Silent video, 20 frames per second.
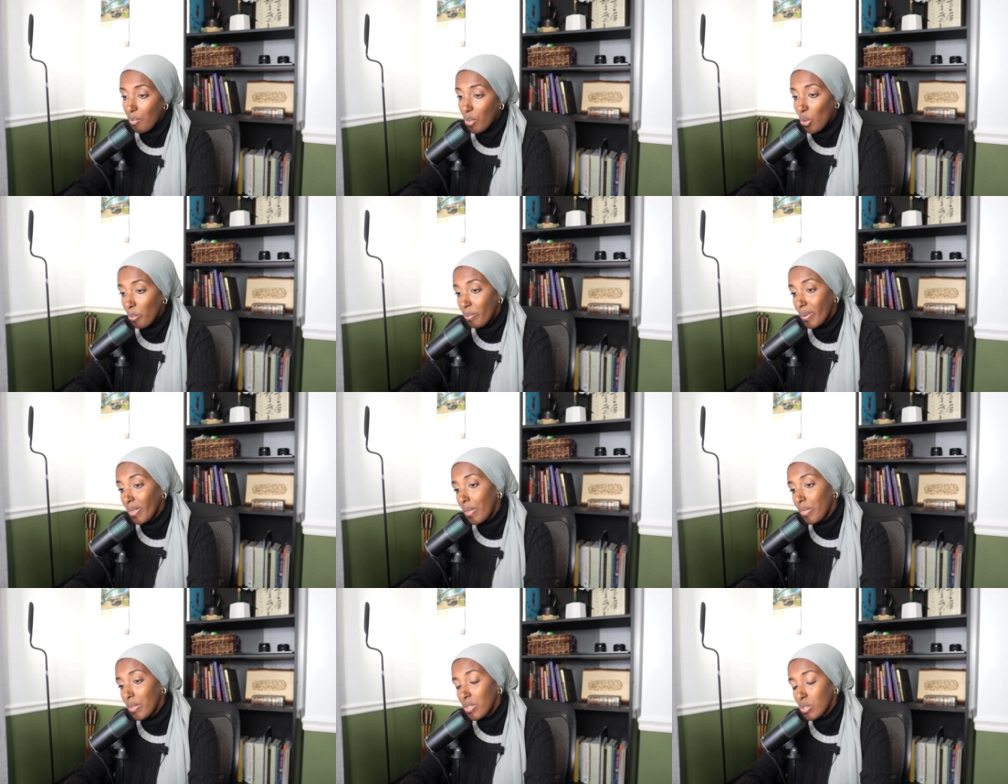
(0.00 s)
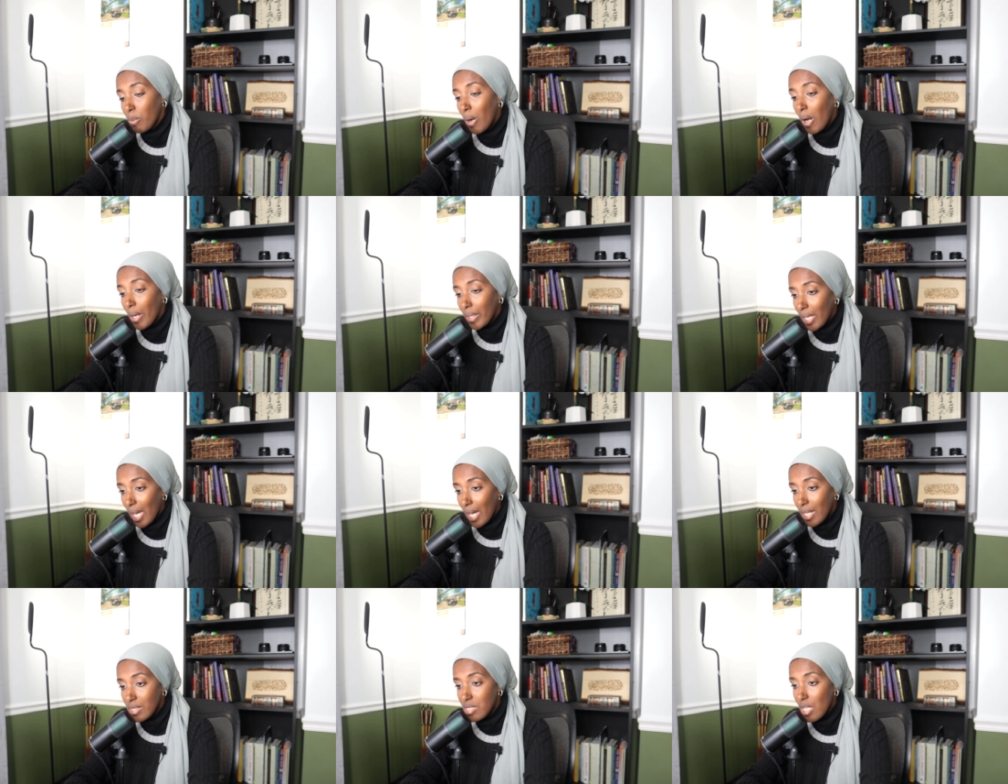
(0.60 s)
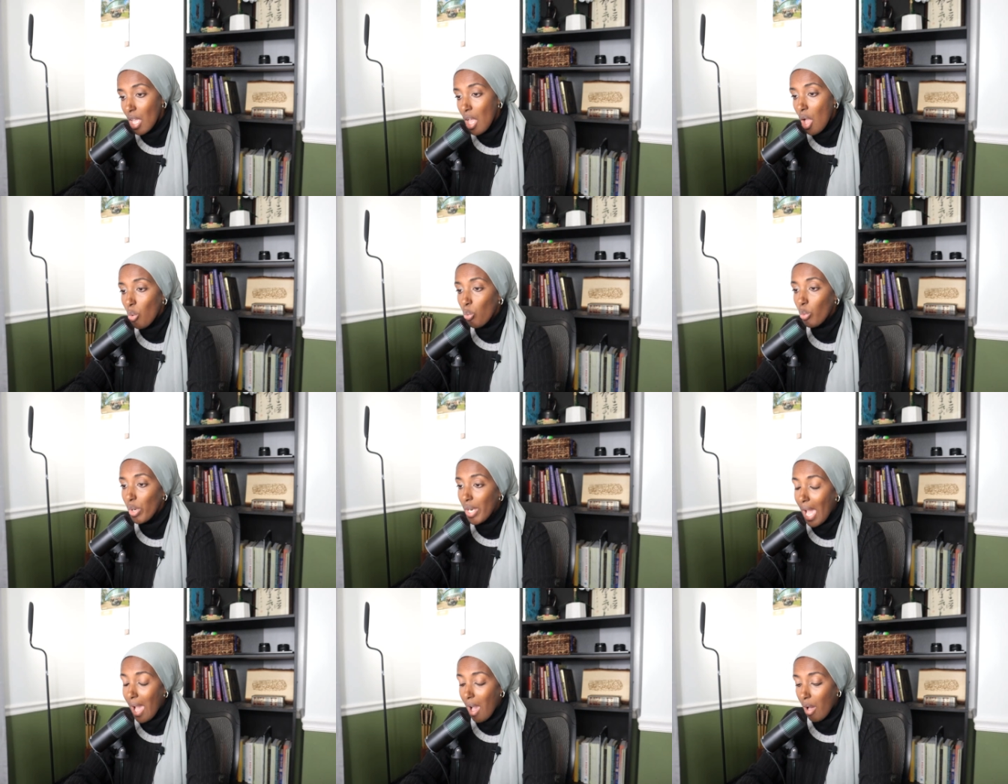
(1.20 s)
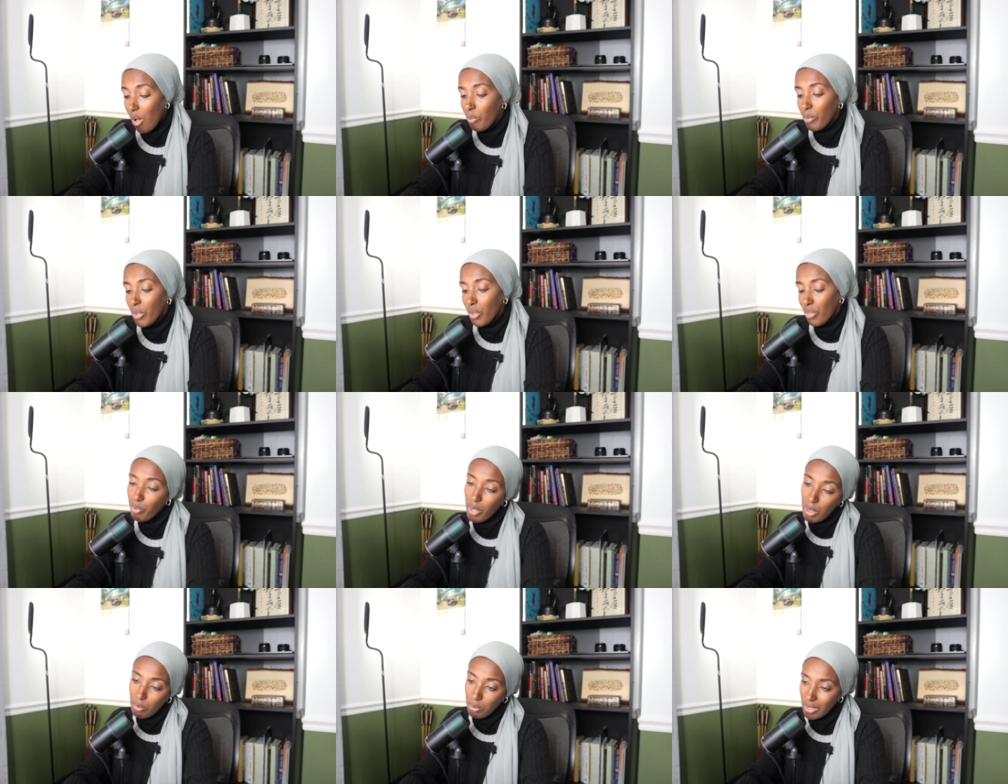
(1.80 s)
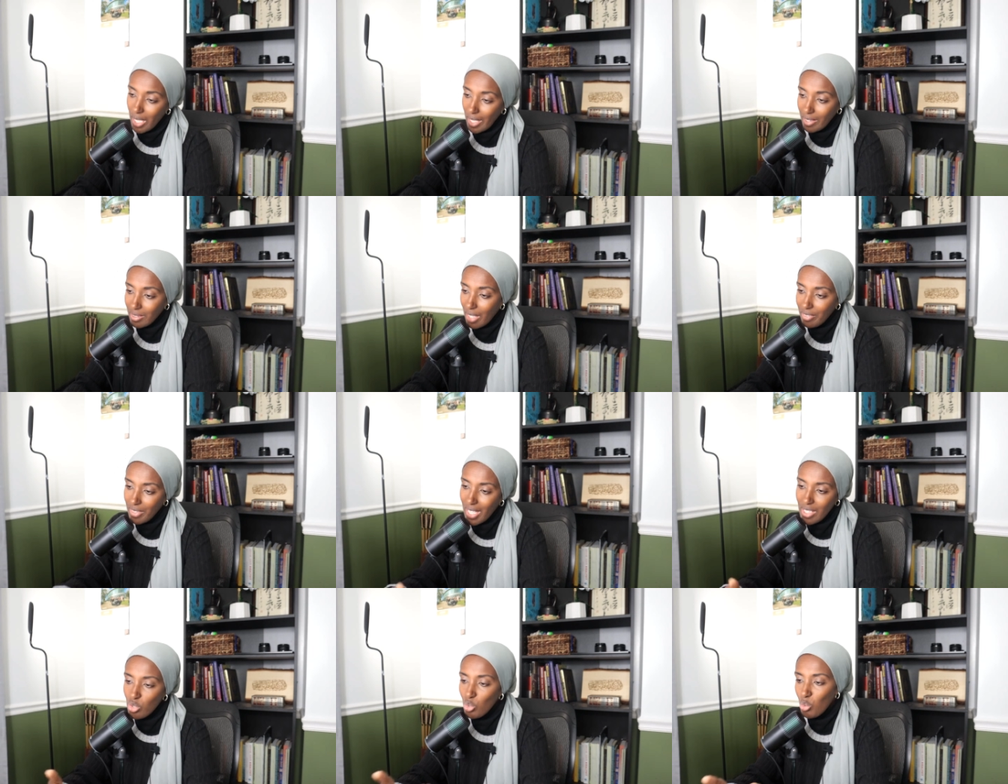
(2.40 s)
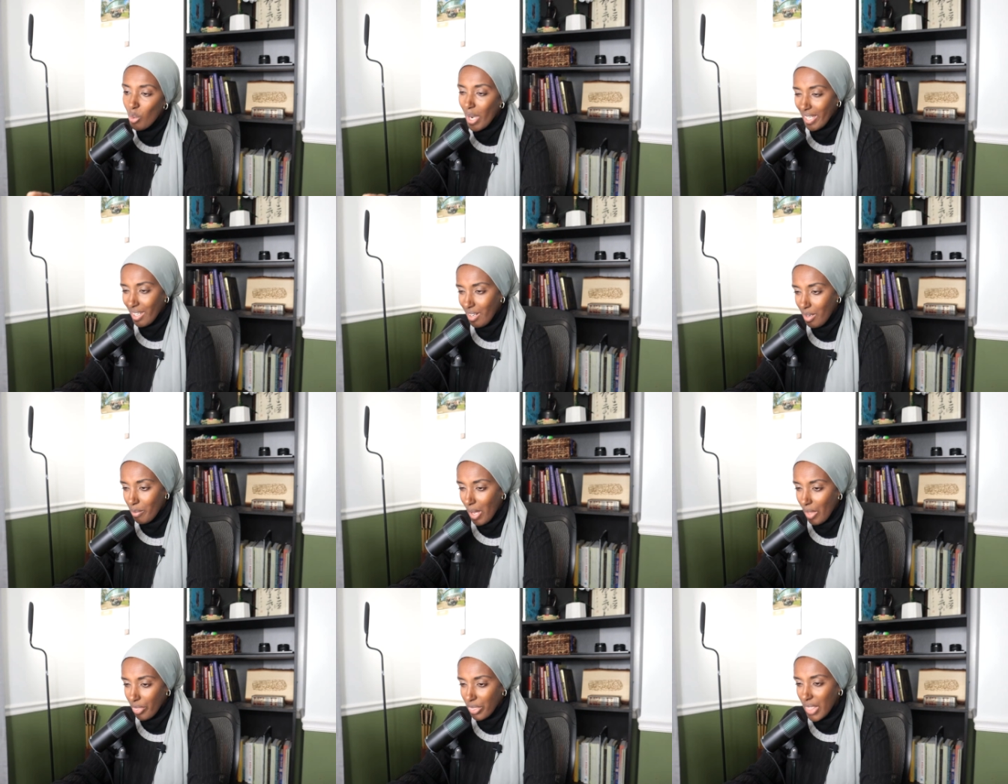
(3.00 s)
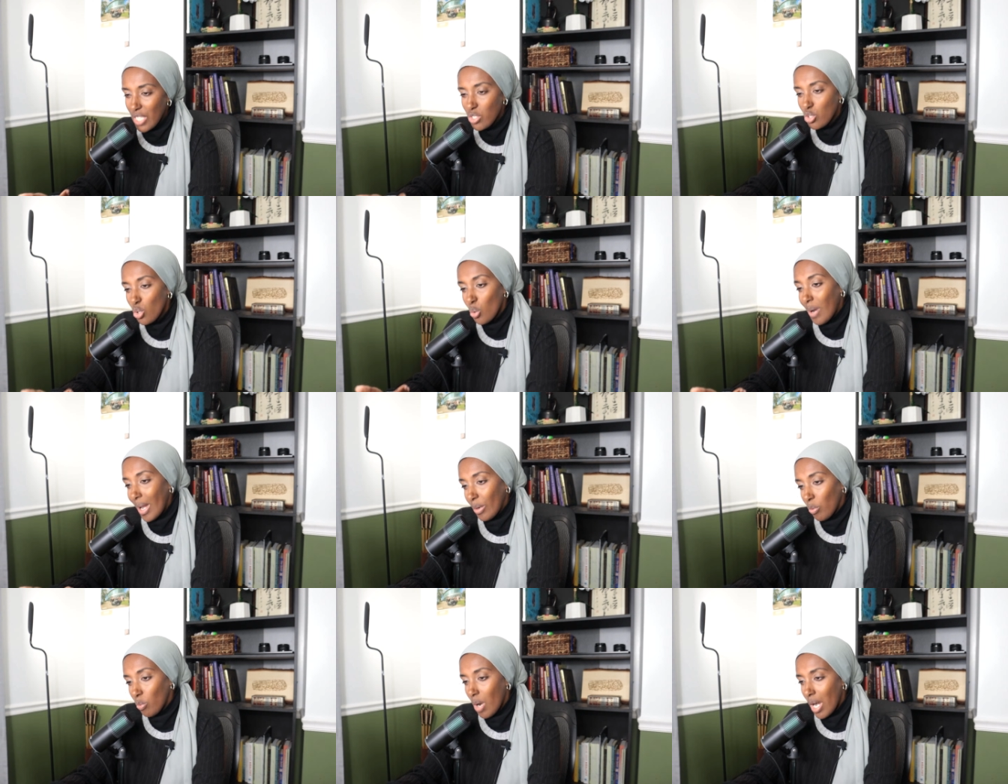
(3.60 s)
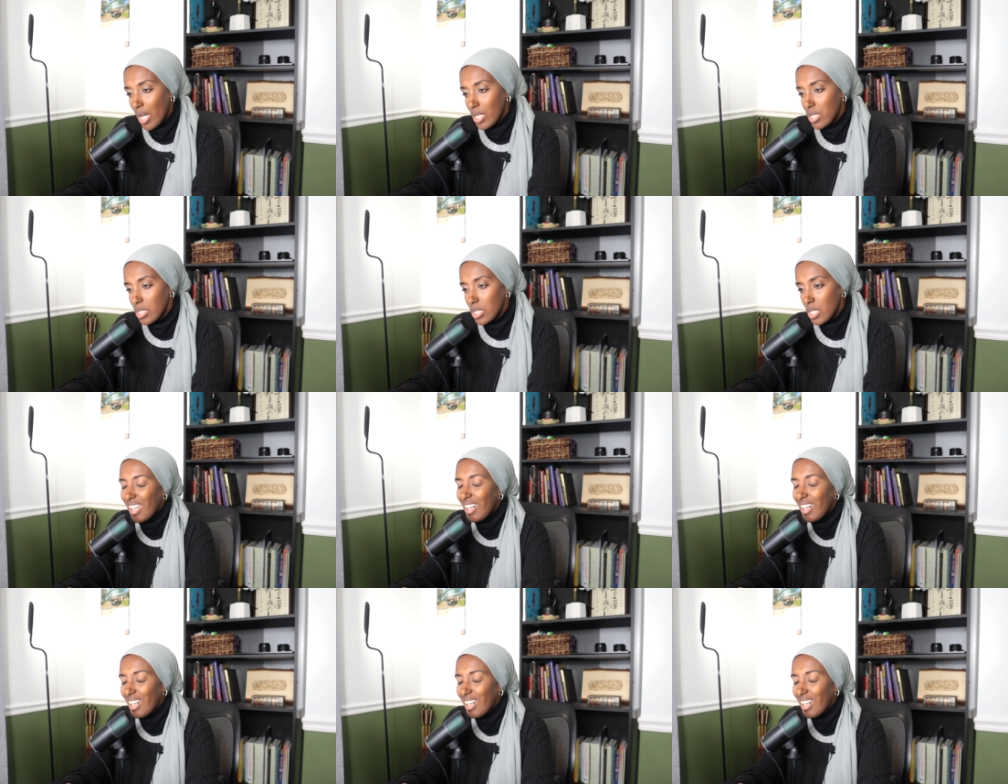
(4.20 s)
I'm hoping that this podcast would help people like that. That's who I care about. That's who I was.